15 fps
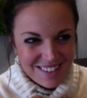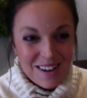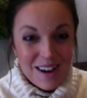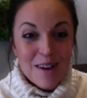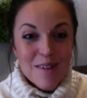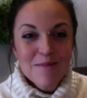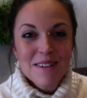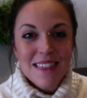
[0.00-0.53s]

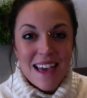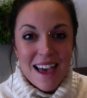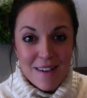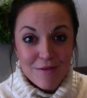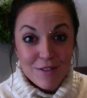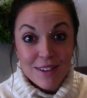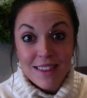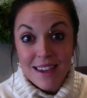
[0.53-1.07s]
with
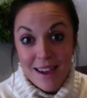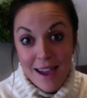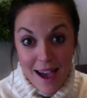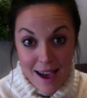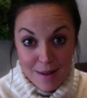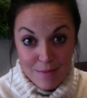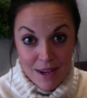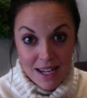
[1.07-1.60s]
everything
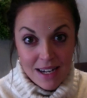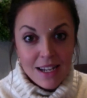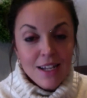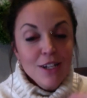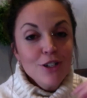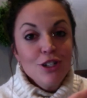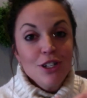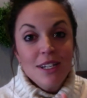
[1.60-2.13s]
admin.
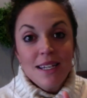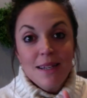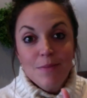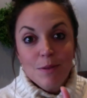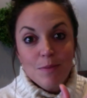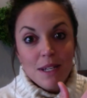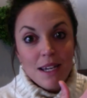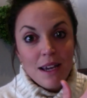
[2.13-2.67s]
She keeps
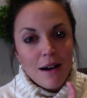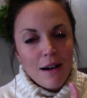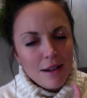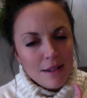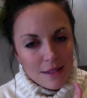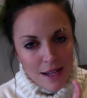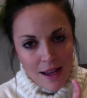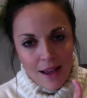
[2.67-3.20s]
me on
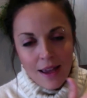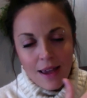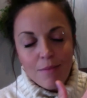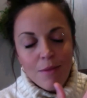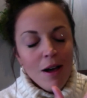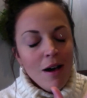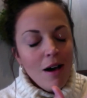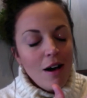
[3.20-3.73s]
time,
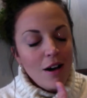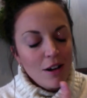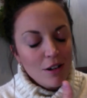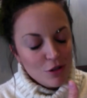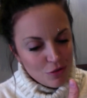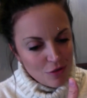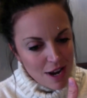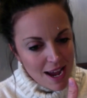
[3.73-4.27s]
on
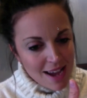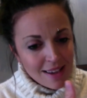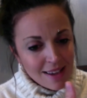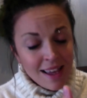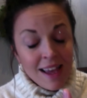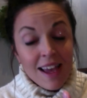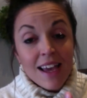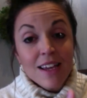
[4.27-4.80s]
track,
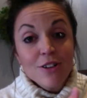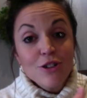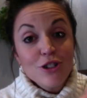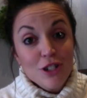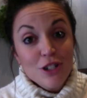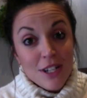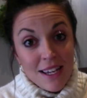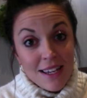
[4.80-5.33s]
and
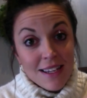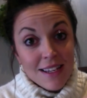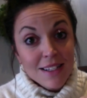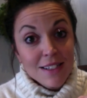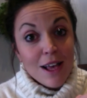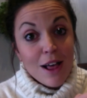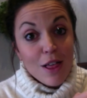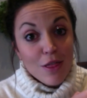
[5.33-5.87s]
she is
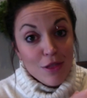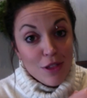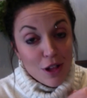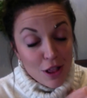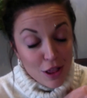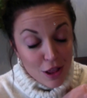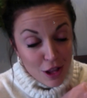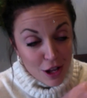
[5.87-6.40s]
the
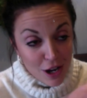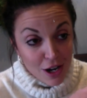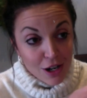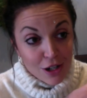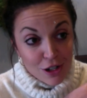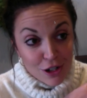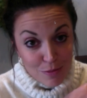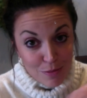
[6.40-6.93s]

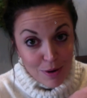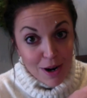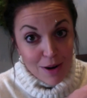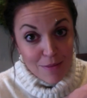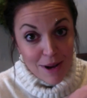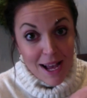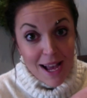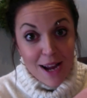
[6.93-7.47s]
large part
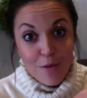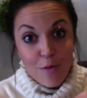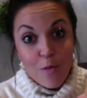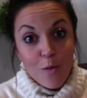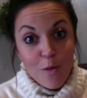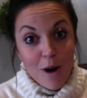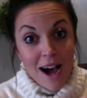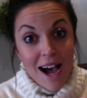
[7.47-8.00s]
behind
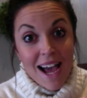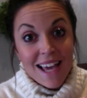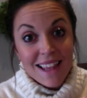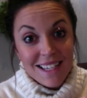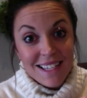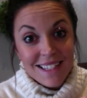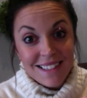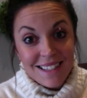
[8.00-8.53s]
why
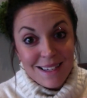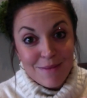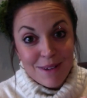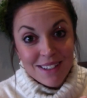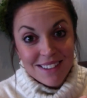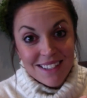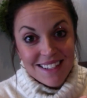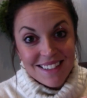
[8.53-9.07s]
these
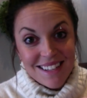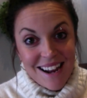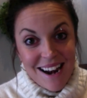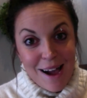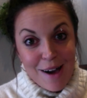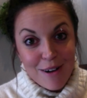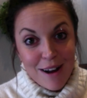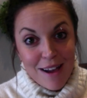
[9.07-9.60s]
emails get sent
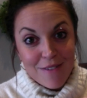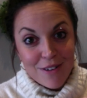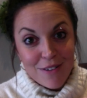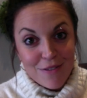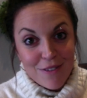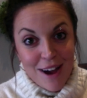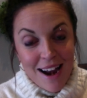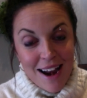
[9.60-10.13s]
out every
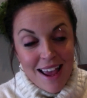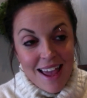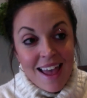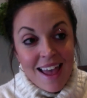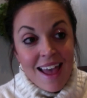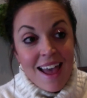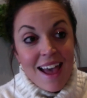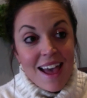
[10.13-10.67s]
Friday.
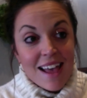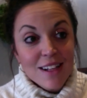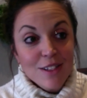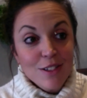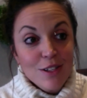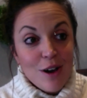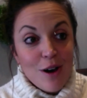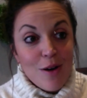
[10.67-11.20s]
And
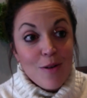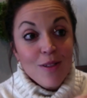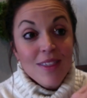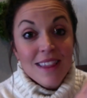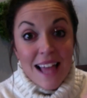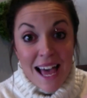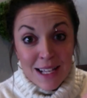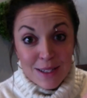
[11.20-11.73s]
so
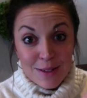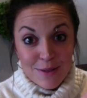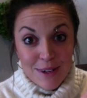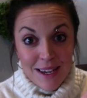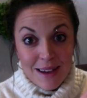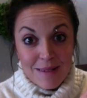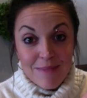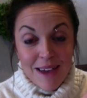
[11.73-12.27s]
last
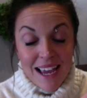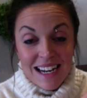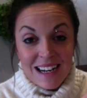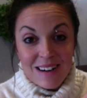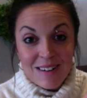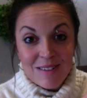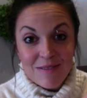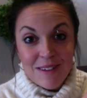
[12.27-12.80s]
week, Megan and
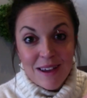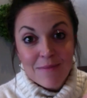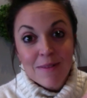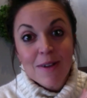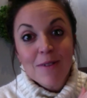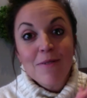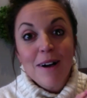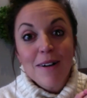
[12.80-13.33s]
her
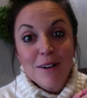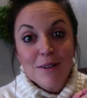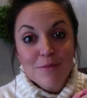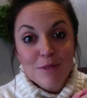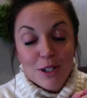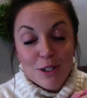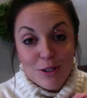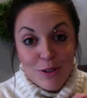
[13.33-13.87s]
family welcomed
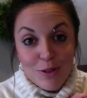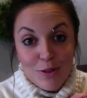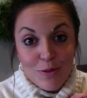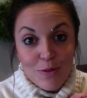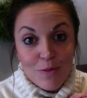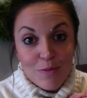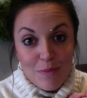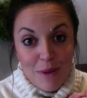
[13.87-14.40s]
a new
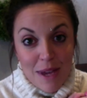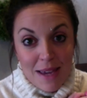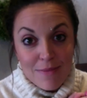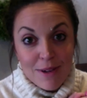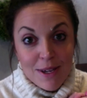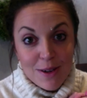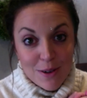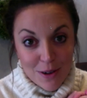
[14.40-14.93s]

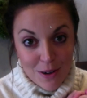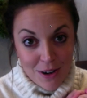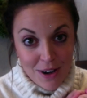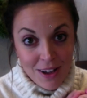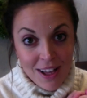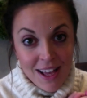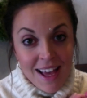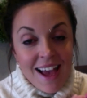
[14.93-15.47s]
baby girl,
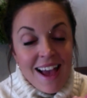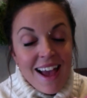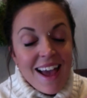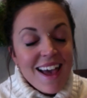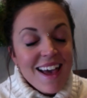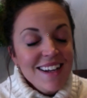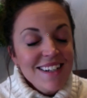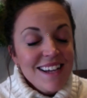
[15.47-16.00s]

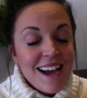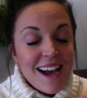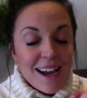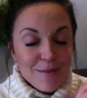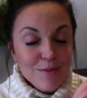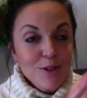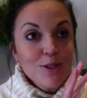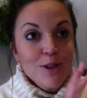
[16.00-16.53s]
and I
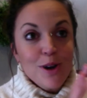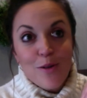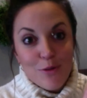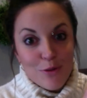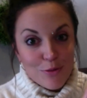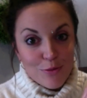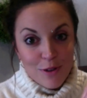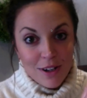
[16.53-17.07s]
am so
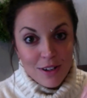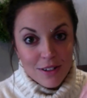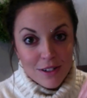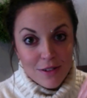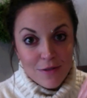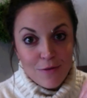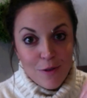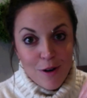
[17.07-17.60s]
thrilled
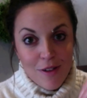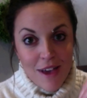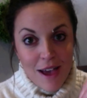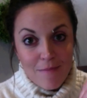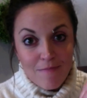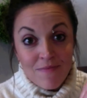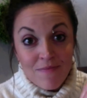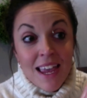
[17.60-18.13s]
for
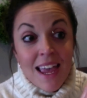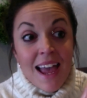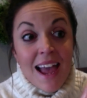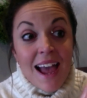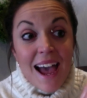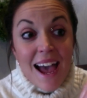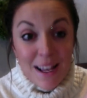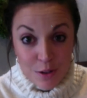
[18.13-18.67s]
them.
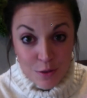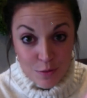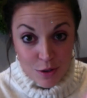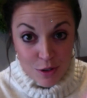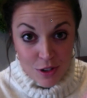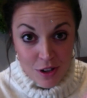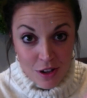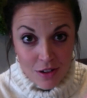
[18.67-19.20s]
As a
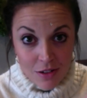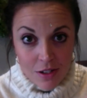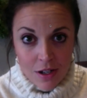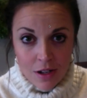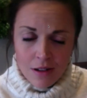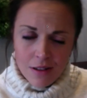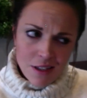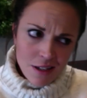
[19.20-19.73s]
result,
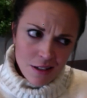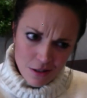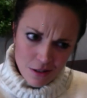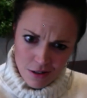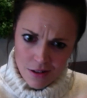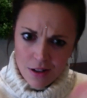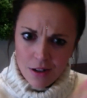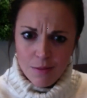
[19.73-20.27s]
things are
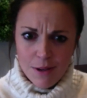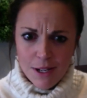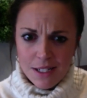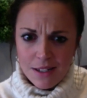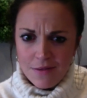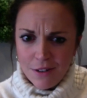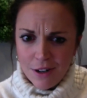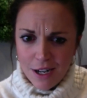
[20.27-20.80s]
a little bit
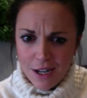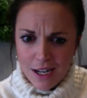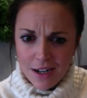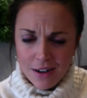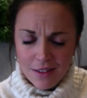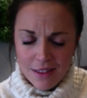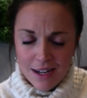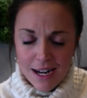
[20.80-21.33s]
different
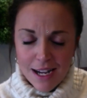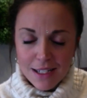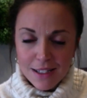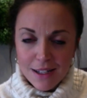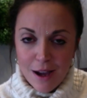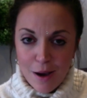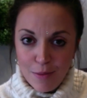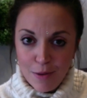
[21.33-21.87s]
here the next
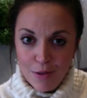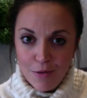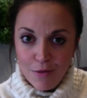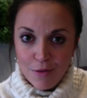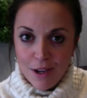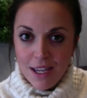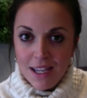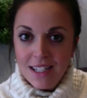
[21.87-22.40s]
couple of
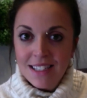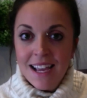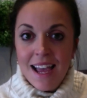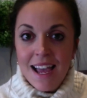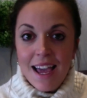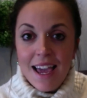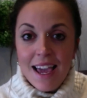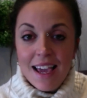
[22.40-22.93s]
weeks,
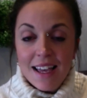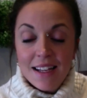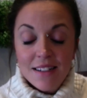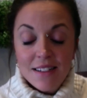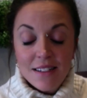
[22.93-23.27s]
and